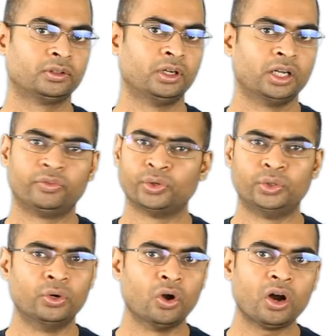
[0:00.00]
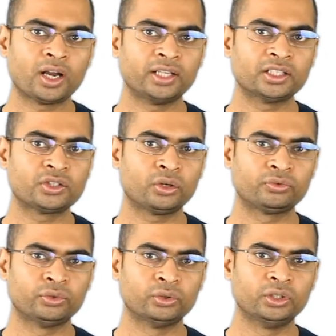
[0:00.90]
If you do not digest your
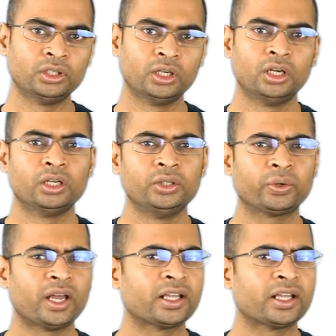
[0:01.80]
food, you can